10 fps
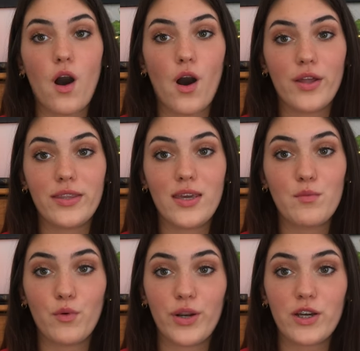On the
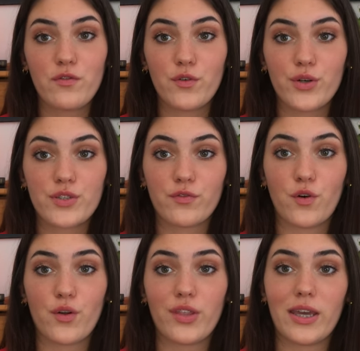morning of August
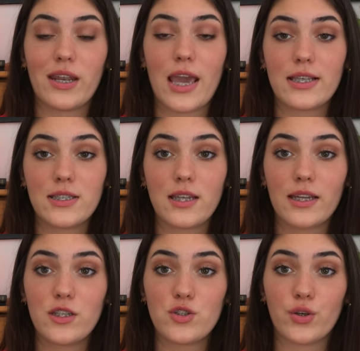4th in
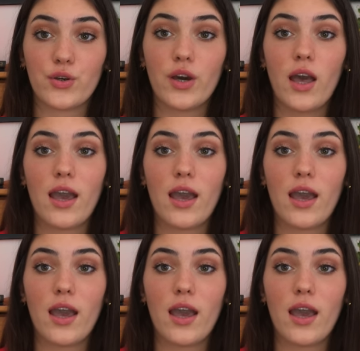1892,